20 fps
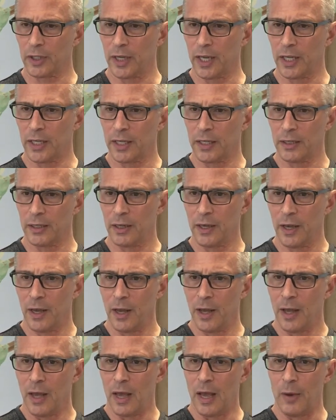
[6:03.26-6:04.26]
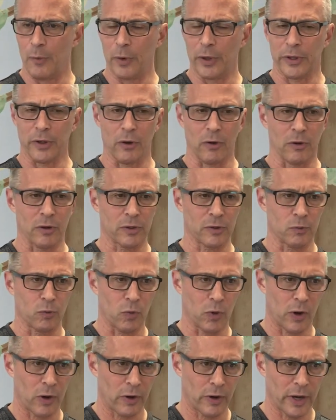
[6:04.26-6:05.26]
needed, and when there is
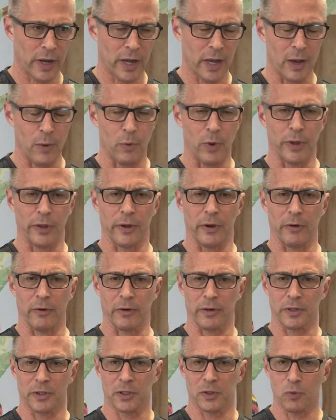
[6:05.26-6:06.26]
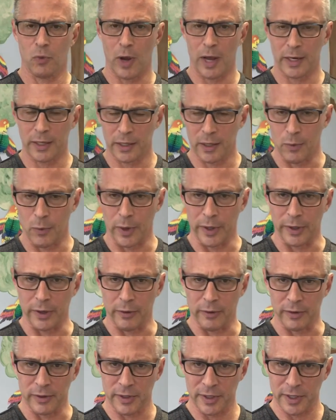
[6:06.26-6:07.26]
worry, and when there is sweat, and when
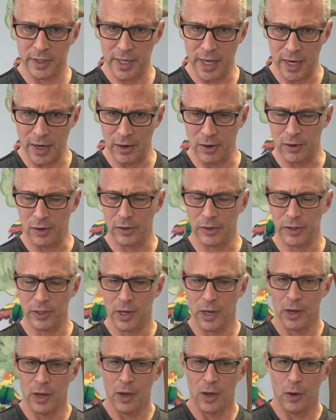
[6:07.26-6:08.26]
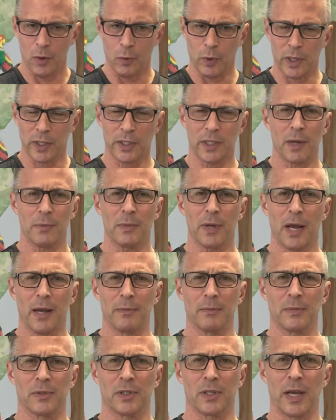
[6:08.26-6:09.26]
there is tears, we
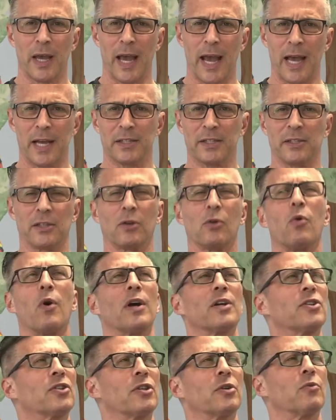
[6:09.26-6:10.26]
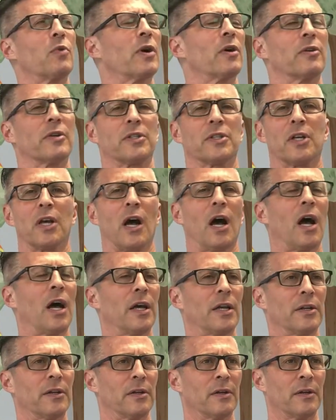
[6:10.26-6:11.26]
sometimes ask the question, where is God?
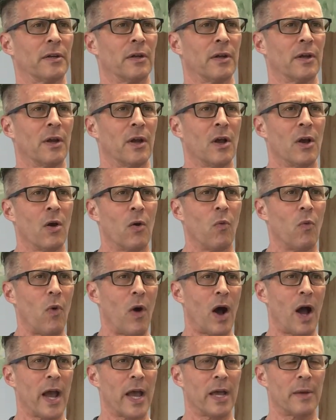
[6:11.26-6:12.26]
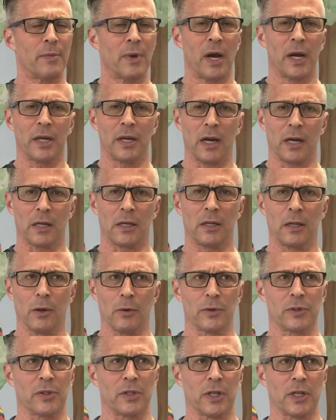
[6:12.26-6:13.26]
Why am I not
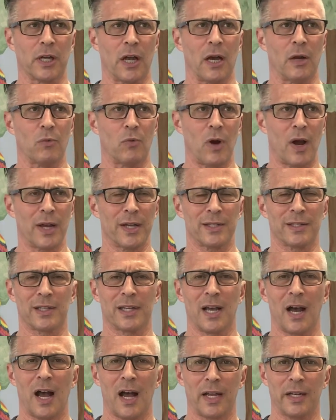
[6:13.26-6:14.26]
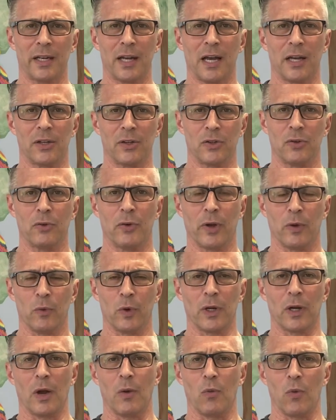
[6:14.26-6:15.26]
close to God? Why is God not doing
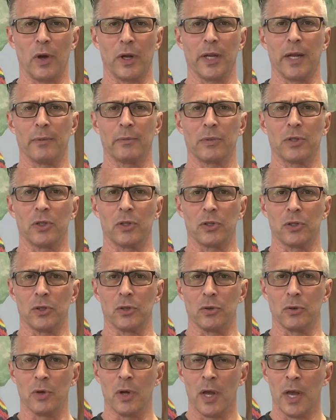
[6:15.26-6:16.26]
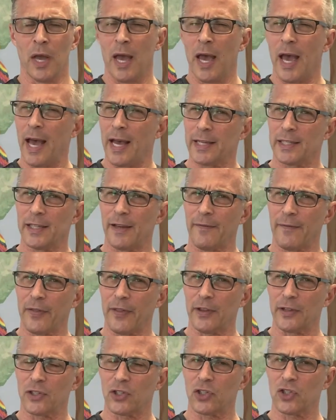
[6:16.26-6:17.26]
what I want him to do? As if
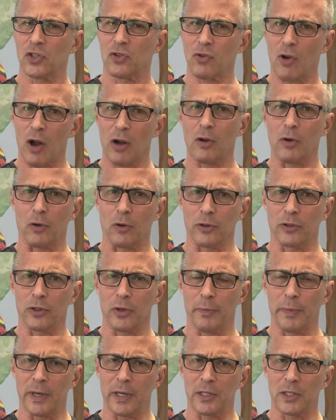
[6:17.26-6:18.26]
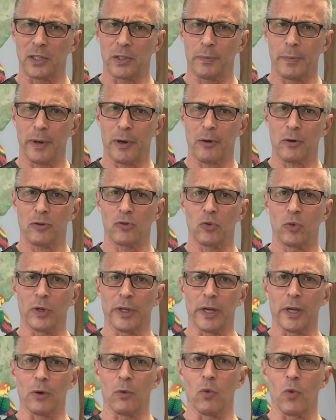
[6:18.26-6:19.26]
the struggle to be
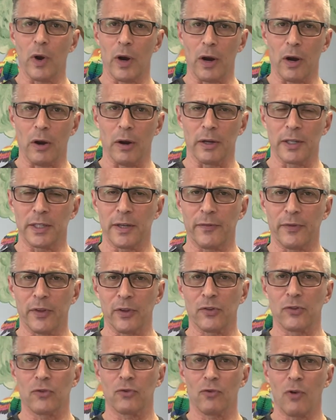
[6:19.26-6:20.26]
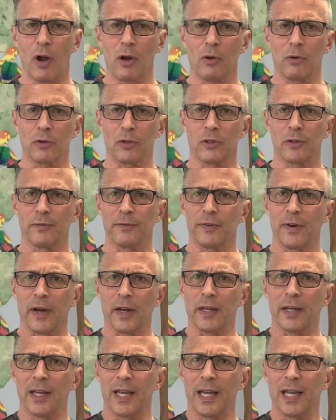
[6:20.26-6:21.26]
spiritually aware, as if the struggle to
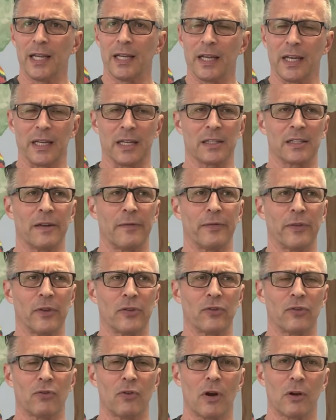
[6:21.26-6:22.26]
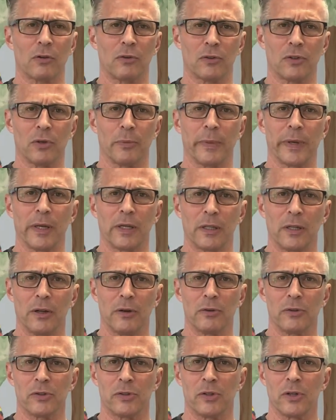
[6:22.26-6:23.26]
find healing, as if the struggle to be
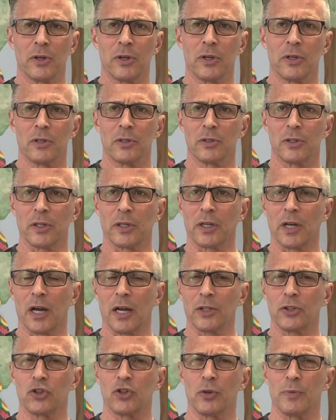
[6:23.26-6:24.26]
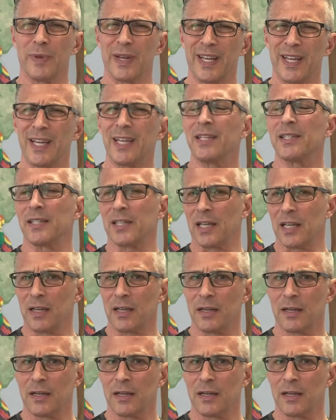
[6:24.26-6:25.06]
close to God should be easy.